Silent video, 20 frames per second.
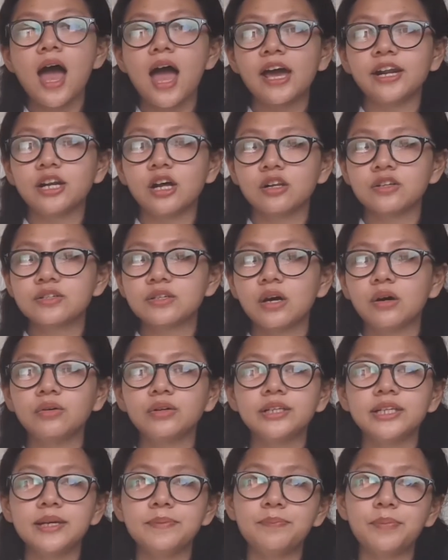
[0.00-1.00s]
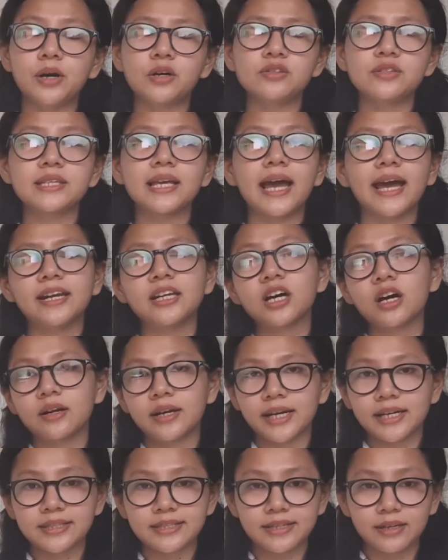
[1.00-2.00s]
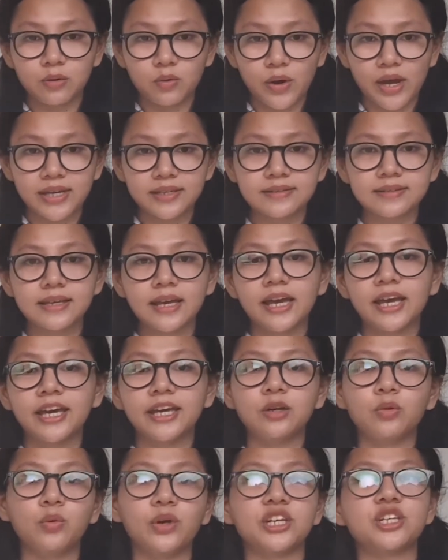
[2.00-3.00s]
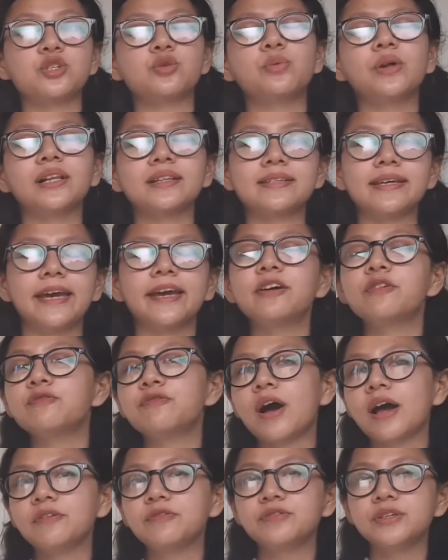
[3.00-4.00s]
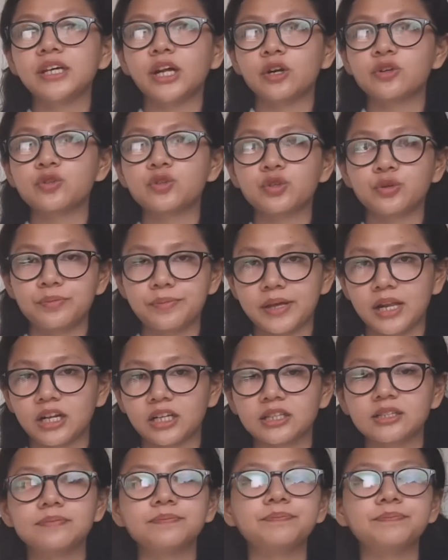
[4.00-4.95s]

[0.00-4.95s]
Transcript: and also depots and connecting ways, in which will take 5 years to build.